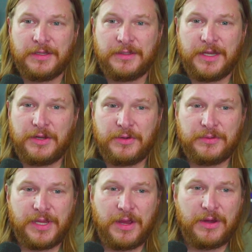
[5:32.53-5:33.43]
They
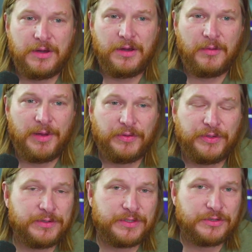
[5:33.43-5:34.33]
don't care about
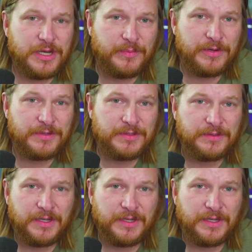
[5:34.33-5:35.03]
their streamers.